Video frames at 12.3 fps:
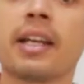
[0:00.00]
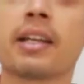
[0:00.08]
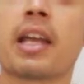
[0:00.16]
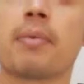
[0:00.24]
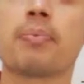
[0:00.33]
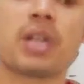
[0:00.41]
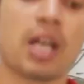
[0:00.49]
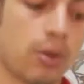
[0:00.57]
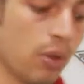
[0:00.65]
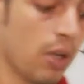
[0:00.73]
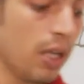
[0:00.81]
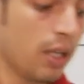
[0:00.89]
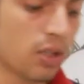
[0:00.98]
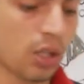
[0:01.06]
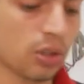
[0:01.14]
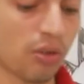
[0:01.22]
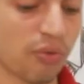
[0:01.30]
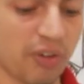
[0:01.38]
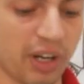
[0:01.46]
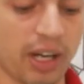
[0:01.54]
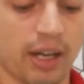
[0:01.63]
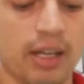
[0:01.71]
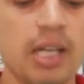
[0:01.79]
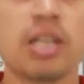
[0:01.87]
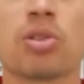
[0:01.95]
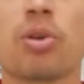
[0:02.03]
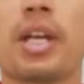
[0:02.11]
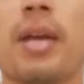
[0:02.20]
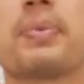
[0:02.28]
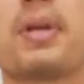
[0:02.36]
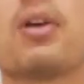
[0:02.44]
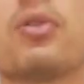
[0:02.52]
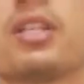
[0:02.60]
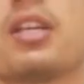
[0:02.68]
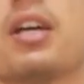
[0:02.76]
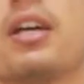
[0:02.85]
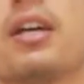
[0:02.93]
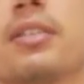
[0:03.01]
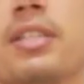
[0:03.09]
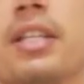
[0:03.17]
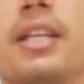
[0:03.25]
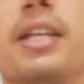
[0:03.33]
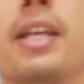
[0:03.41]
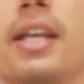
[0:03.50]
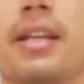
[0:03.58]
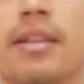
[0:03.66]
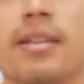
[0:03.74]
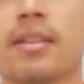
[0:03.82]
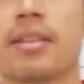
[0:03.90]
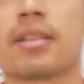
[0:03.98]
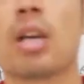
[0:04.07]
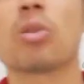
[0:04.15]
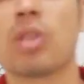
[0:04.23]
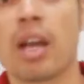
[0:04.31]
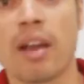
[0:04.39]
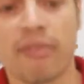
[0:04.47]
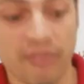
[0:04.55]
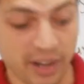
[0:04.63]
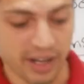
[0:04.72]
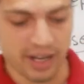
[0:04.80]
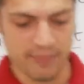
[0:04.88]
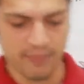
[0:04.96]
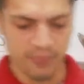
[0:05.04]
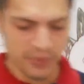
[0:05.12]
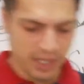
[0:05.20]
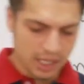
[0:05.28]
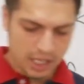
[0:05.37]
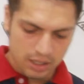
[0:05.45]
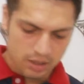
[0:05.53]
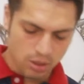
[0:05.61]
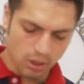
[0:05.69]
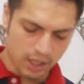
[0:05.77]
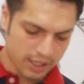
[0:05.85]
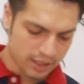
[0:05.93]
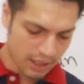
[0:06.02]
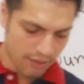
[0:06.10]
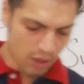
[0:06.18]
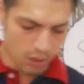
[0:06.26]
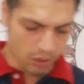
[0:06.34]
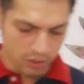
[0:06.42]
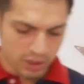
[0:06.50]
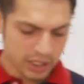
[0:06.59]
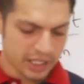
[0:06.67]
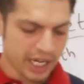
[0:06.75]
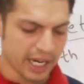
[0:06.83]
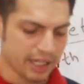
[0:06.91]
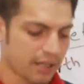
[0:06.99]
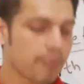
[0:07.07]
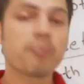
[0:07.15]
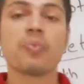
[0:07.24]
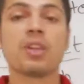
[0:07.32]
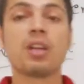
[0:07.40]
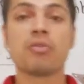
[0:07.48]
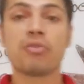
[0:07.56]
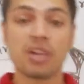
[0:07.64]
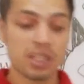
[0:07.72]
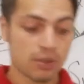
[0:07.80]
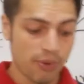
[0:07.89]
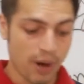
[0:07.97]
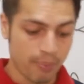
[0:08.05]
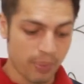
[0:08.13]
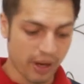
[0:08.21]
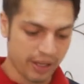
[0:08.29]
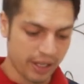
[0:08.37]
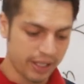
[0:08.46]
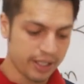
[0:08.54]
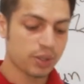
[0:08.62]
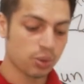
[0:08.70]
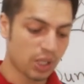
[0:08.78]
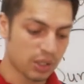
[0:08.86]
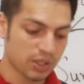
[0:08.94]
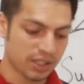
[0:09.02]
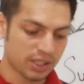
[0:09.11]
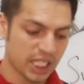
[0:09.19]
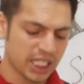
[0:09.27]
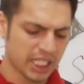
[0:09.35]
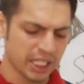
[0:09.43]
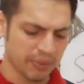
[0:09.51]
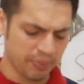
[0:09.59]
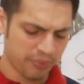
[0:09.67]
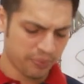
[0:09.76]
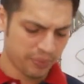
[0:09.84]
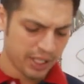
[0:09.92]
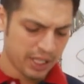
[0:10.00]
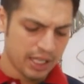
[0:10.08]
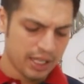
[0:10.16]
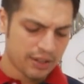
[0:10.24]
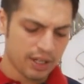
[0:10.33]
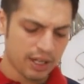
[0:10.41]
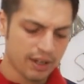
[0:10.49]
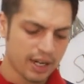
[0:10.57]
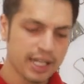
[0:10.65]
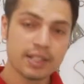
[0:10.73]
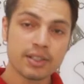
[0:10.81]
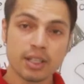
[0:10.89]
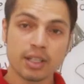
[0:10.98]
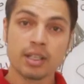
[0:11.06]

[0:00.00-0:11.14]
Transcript: in Cape Town, South Africa. So Cape Town is a city in South Africa. So let's have a look. Date 1st February 2013. Sunrise.